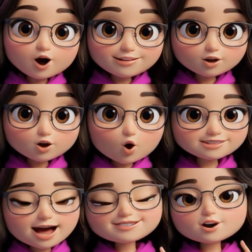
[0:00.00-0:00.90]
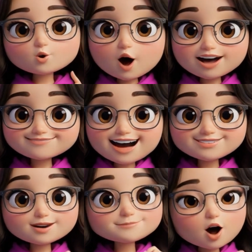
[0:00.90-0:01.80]
views. Step-by-step
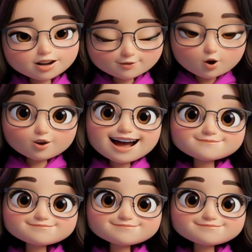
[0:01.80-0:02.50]
guide to create YouTube